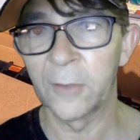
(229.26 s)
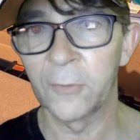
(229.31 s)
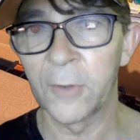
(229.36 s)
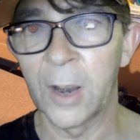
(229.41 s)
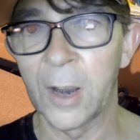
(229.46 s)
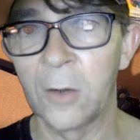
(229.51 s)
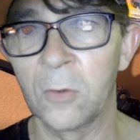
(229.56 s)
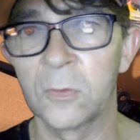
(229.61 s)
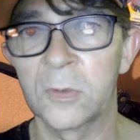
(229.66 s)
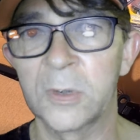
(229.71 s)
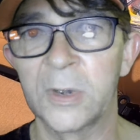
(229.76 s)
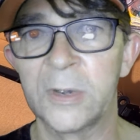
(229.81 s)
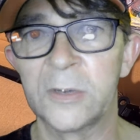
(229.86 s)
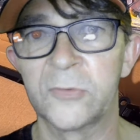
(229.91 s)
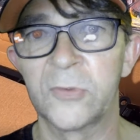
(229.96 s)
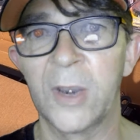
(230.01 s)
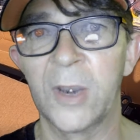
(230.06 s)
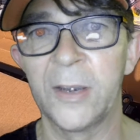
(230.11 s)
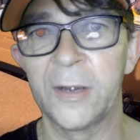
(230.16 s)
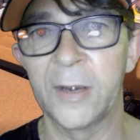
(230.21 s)
around. I
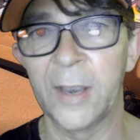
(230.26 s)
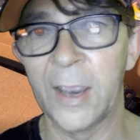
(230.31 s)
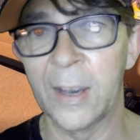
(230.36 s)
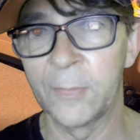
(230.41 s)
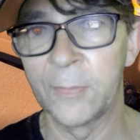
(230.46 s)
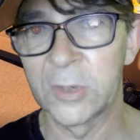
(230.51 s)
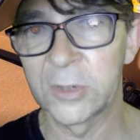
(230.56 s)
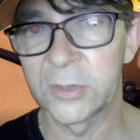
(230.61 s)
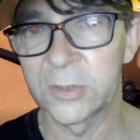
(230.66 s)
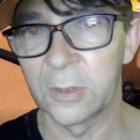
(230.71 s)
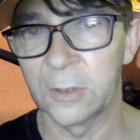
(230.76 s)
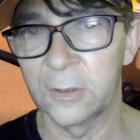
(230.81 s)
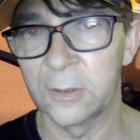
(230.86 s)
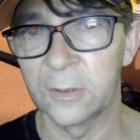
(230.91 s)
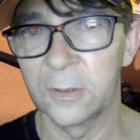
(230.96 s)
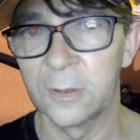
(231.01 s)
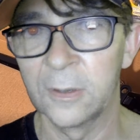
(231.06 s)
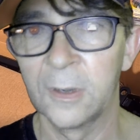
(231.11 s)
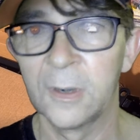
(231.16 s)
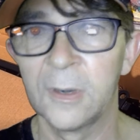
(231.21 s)
tried
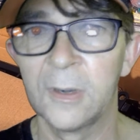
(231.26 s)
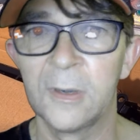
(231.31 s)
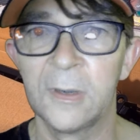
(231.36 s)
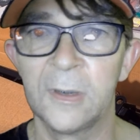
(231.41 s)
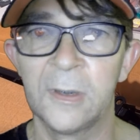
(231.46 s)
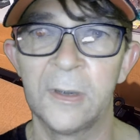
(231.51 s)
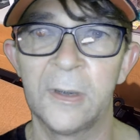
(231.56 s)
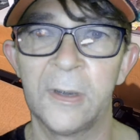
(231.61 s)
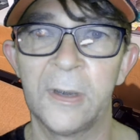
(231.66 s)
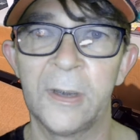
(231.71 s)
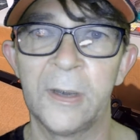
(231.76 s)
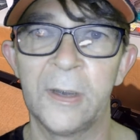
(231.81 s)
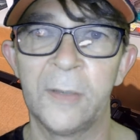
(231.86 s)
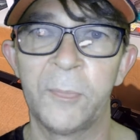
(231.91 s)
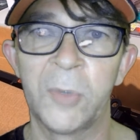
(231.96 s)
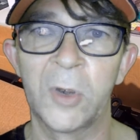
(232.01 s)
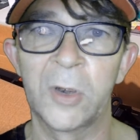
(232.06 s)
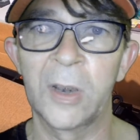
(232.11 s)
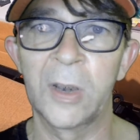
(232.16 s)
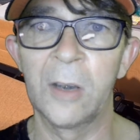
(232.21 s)
Amazon,
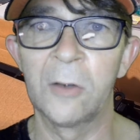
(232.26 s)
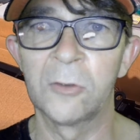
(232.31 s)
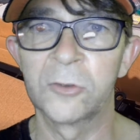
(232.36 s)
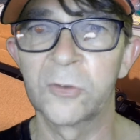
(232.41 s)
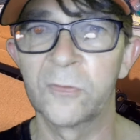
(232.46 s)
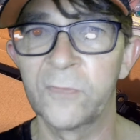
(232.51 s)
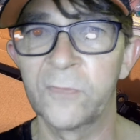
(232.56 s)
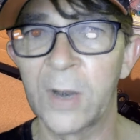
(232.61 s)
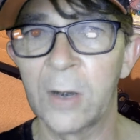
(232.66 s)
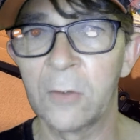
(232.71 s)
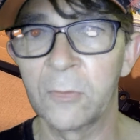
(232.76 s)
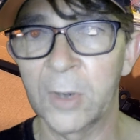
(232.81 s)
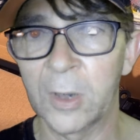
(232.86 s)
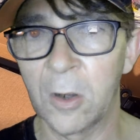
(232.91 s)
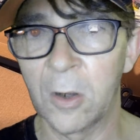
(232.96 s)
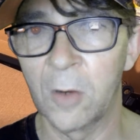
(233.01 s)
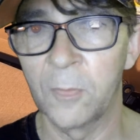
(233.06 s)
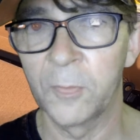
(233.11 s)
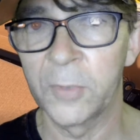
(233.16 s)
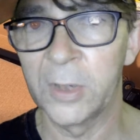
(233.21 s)
but I also found a
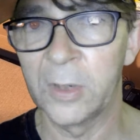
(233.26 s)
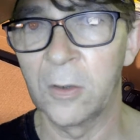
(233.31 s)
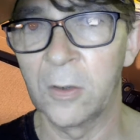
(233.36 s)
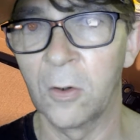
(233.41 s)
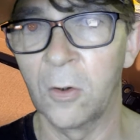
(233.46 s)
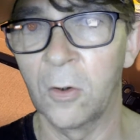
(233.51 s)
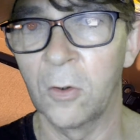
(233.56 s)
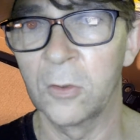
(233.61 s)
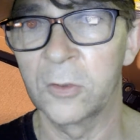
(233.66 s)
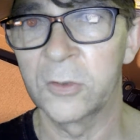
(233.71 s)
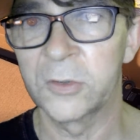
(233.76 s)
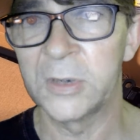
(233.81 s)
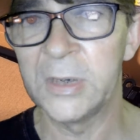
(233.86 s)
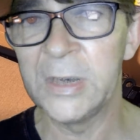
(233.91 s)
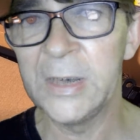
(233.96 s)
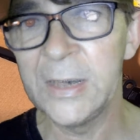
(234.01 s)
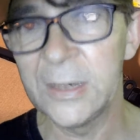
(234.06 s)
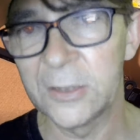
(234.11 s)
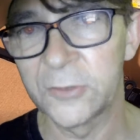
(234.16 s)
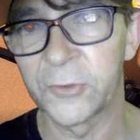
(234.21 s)
company called
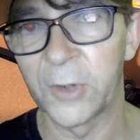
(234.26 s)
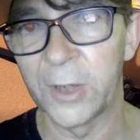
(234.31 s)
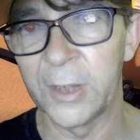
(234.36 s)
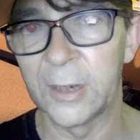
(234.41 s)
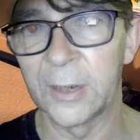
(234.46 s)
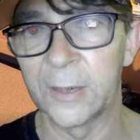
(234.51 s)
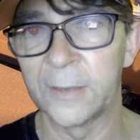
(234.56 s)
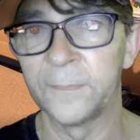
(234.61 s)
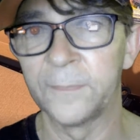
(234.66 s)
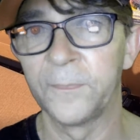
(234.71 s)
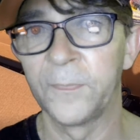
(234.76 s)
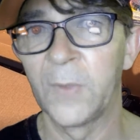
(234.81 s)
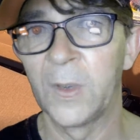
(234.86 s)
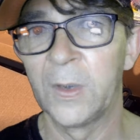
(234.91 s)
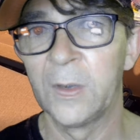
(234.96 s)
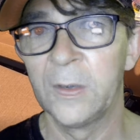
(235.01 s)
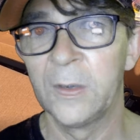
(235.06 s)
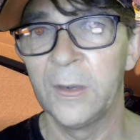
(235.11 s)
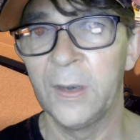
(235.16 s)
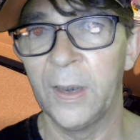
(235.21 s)
eTrailer.
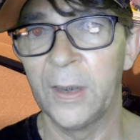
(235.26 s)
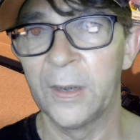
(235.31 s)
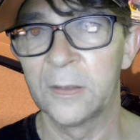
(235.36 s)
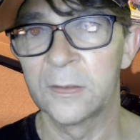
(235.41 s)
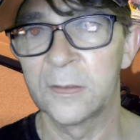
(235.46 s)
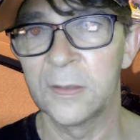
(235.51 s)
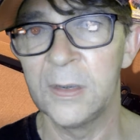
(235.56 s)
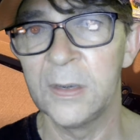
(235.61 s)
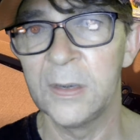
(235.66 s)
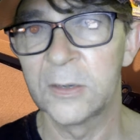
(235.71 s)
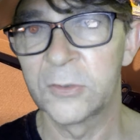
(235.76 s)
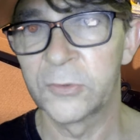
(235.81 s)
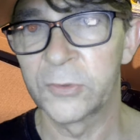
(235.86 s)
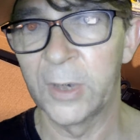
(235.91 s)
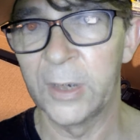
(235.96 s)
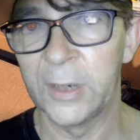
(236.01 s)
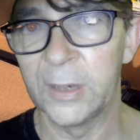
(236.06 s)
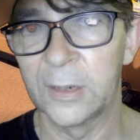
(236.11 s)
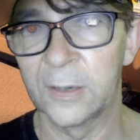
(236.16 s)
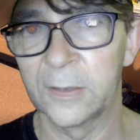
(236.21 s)
And
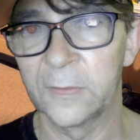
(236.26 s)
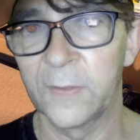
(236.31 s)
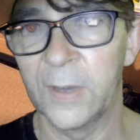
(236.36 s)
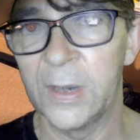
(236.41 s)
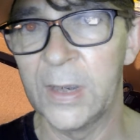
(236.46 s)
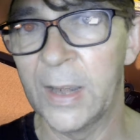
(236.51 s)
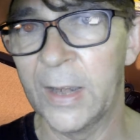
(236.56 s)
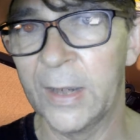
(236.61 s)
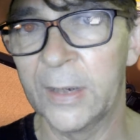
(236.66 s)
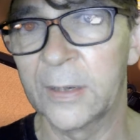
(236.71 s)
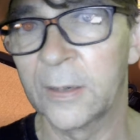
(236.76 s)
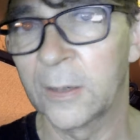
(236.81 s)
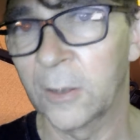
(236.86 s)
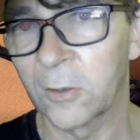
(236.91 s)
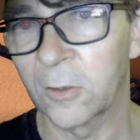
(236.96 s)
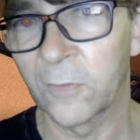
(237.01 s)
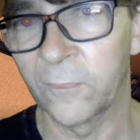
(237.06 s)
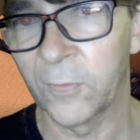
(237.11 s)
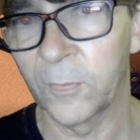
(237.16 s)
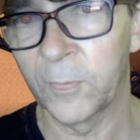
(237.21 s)
eTrailer, they had a
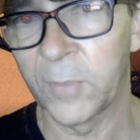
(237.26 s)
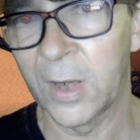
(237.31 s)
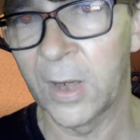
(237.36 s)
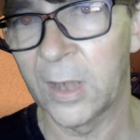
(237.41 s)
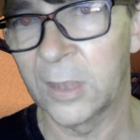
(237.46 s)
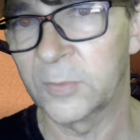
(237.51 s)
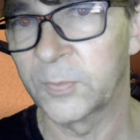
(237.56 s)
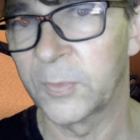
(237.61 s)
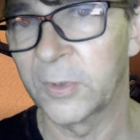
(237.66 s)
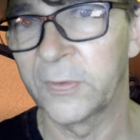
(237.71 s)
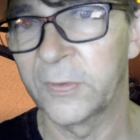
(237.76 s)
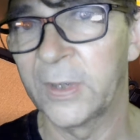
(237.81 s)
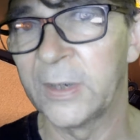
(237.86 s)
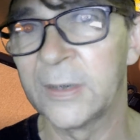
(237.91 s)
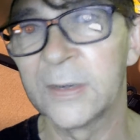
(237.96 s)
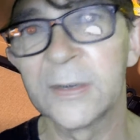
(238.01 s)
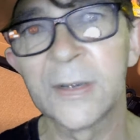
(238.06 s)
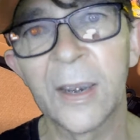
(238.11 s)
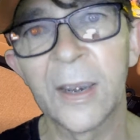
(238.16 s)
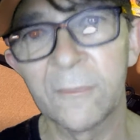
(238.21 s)
lot of the parts, but they
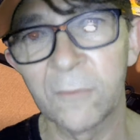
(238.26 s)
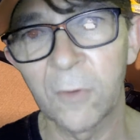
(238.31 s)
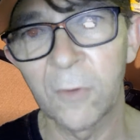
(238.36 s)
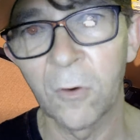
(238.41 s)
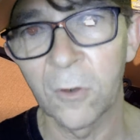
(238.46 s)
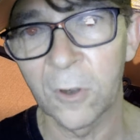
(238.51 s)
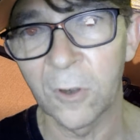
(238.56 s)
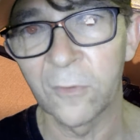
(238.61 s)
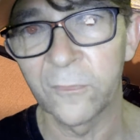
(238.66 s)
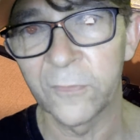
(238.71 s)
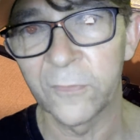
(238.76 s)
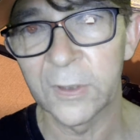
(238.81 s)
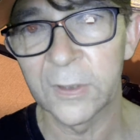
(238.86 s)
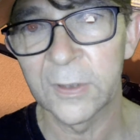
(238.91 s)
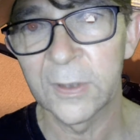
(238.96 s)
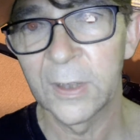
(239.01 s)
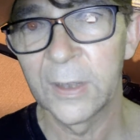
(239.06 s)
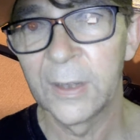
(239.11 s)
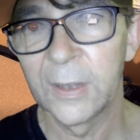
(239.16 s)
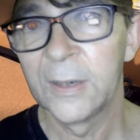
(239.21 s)
didn't have all of it.
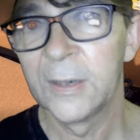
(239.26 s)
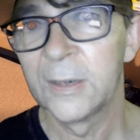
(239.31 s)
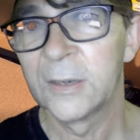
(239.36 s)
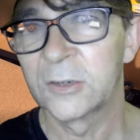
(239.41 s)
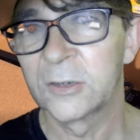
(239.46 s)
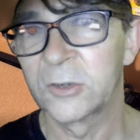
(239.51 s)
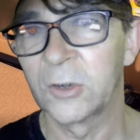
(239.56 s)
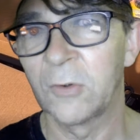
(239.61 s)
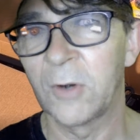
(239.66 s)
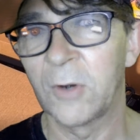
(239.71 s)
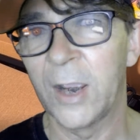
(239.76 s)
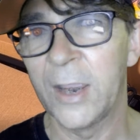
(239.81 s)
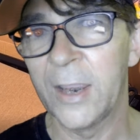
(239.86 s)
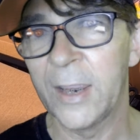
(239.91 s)
So I